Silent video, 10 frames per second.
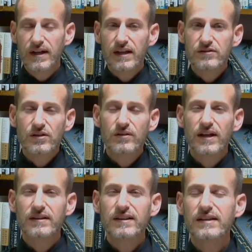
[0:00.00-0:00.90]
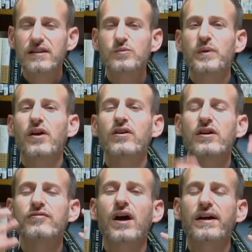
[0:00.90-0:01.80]
And so let this be our
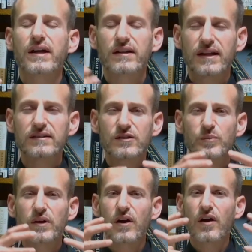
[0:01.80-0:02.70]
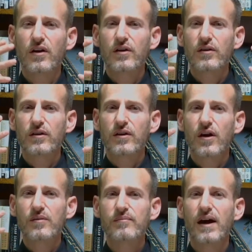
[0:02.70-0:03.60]
kavana. Let this be our
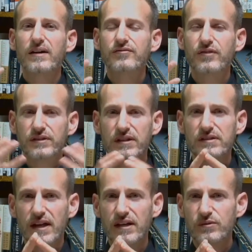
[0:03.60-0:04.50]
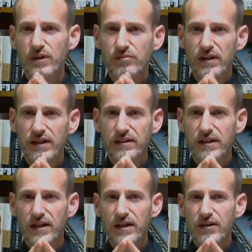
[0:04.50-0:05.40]
mindfulness as we read
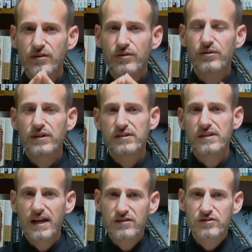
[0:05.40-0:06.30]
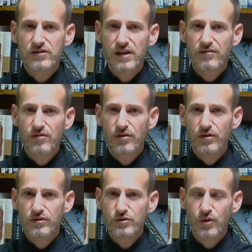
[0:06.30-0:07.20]
through these next
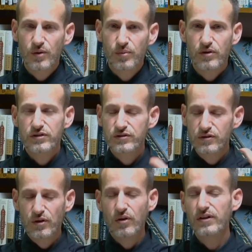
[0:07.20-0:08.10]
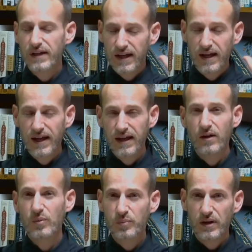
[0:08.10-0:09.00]
several Torah portions. Lord,
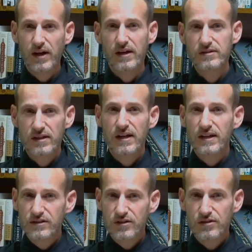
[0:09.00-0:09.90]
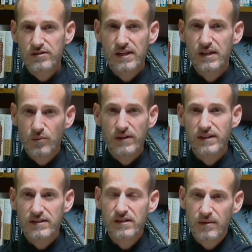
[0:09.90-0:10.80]
help us to see what
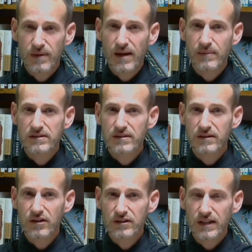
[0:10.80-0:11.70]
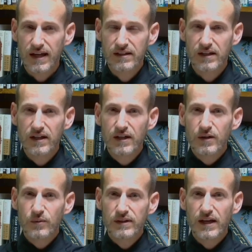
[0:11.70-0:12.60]
these commandments look like
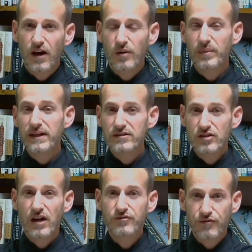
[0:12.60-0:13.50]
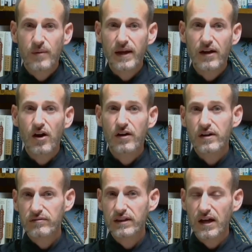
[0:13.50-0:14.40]
when they are being done from a heart
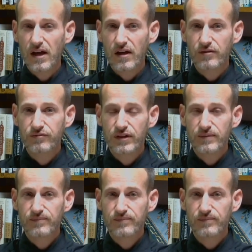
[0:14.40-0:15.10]
of love